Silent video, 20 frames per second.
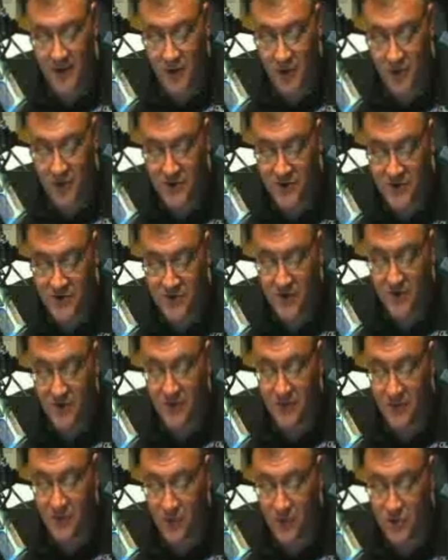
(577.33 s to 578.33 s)
you to serve
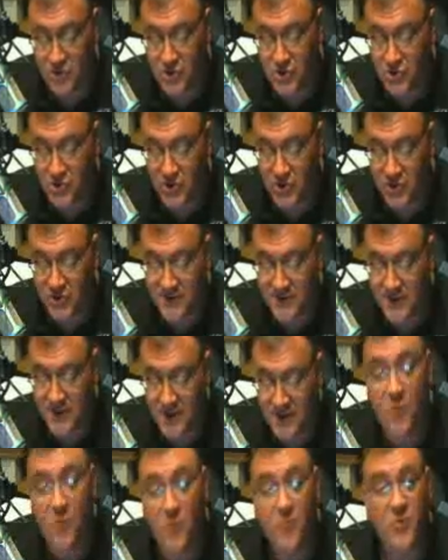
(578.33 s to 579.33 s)
the Lord, choose you this
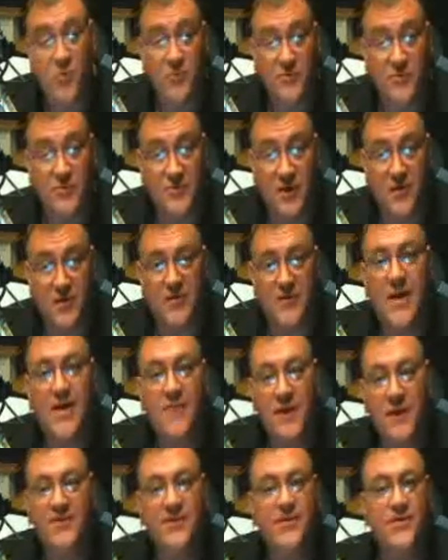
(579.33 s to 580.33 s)
day whom you will serve.
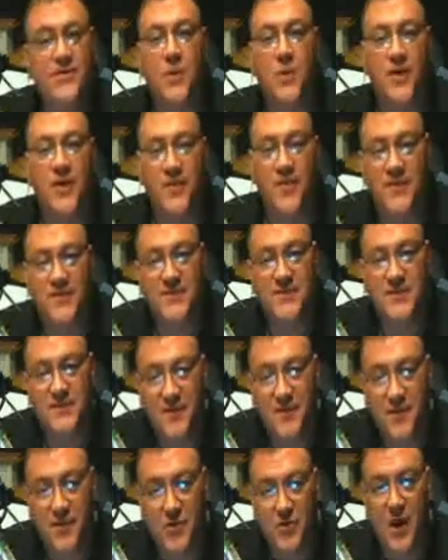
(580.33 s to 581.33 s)
This is
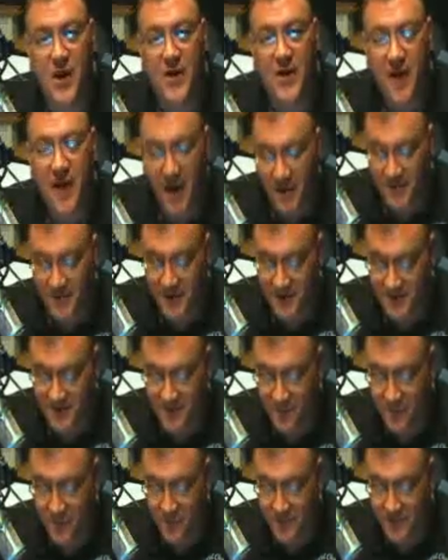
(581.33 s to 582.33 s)
in the direct context
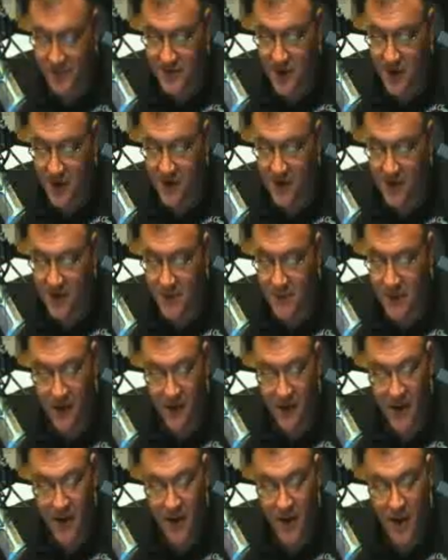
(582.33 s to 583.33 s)
of what he's talking
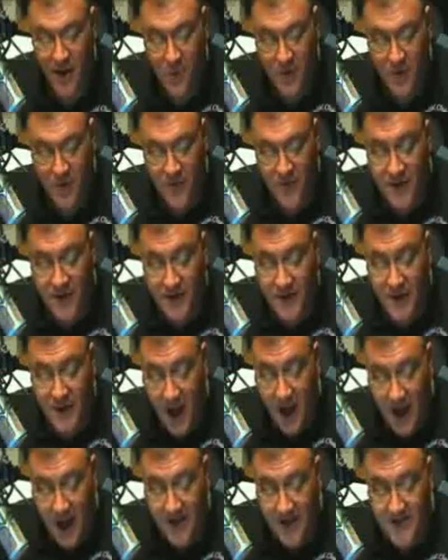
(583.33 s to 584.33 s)
about. Whether the
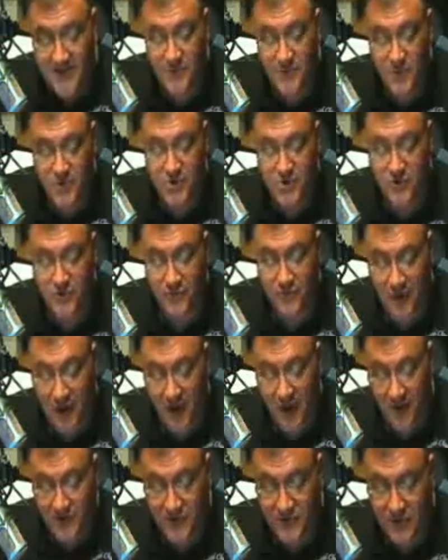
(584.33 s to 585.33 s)
gods which your
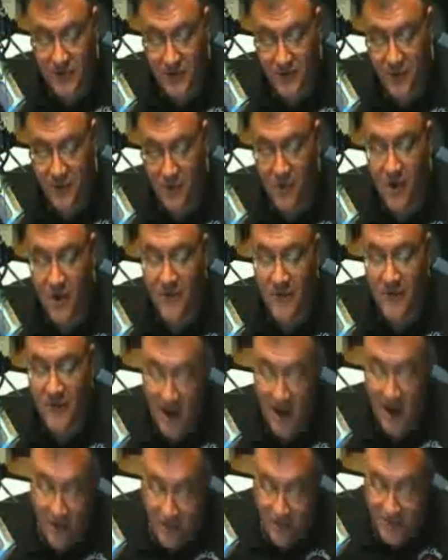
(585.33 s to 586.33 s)
fathers served that were on the
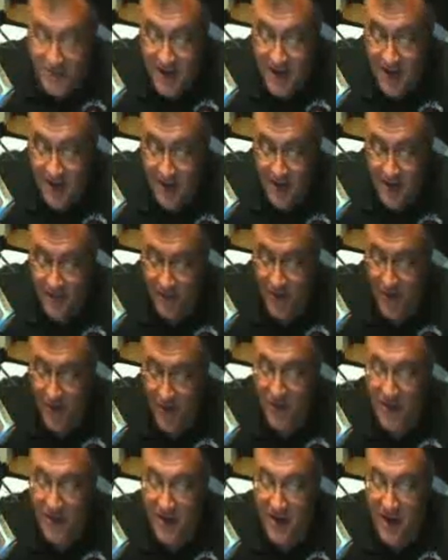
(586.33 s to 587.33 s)
other side of the flood,
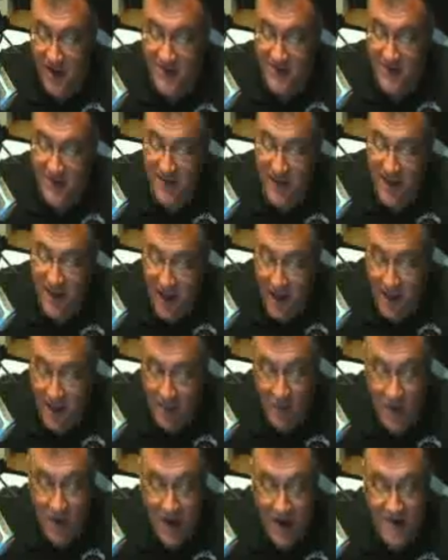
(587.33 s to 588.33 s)
or the gods of the
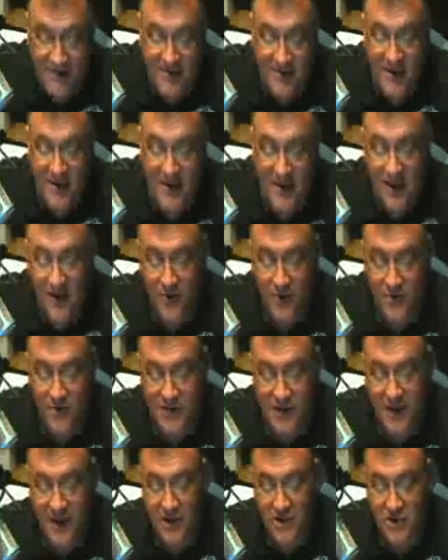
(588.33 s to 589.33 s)
Amorites in
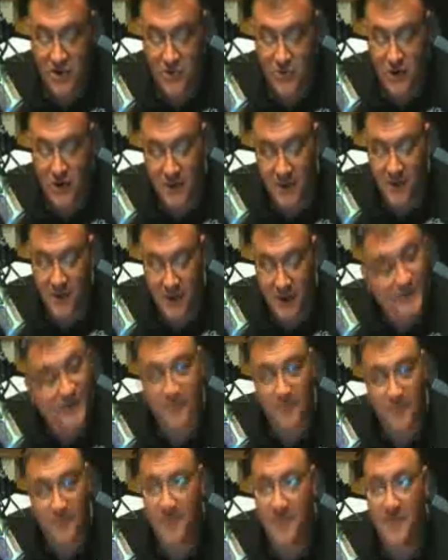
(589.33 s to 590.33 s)
whose land you dwell, but as
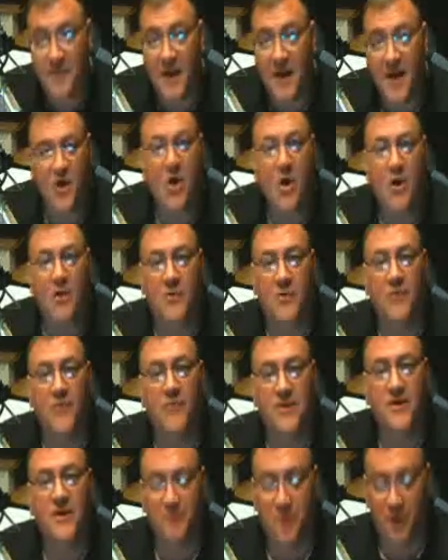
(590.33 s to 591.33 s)
for me and my, you all know
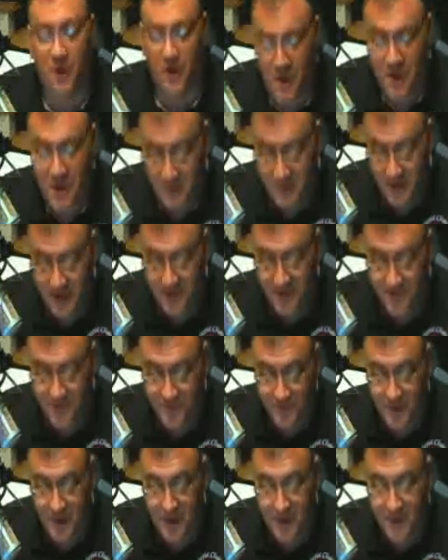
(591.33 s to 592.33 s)
this part, but as
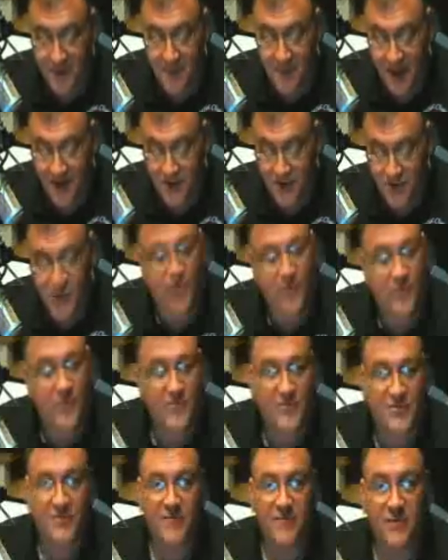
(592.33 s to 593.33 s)
for me and my house, we will
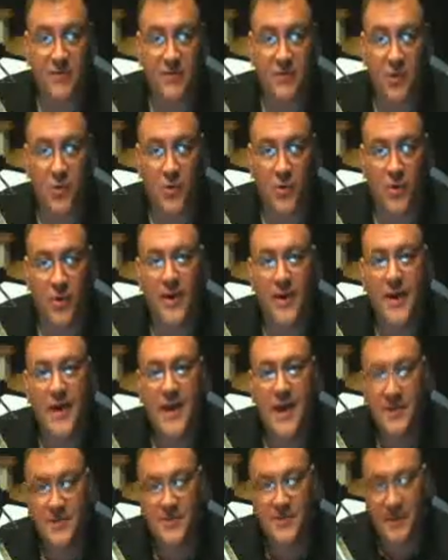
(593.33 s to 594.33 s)
serve the Lord.
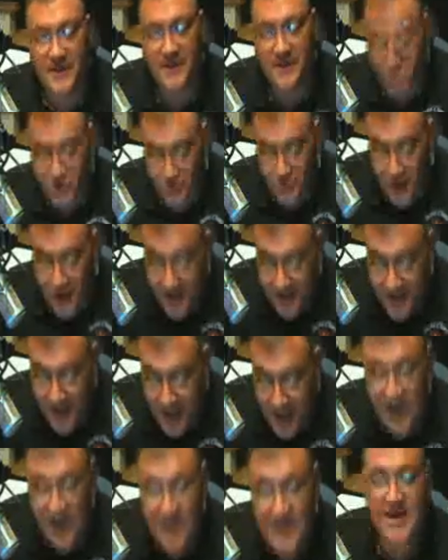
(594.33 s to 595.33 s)
It was in the direct
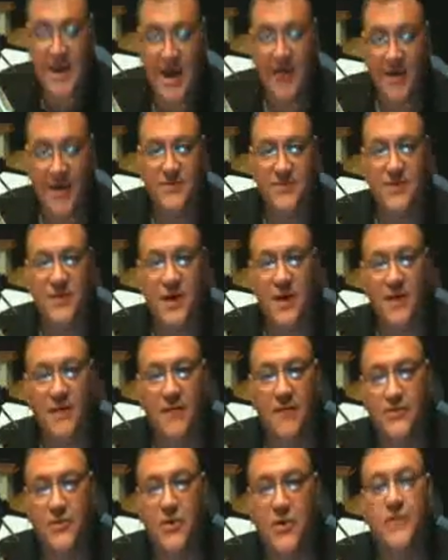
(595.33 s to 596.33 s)
context of
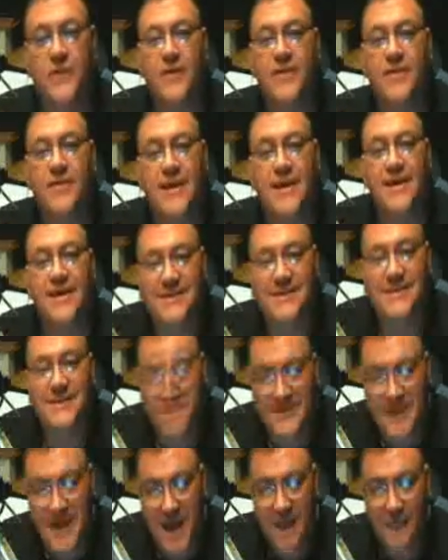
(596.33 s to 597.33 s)
serving these
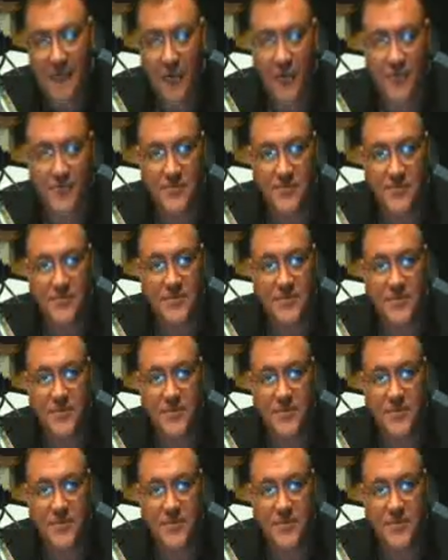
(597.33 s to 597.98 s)
devils,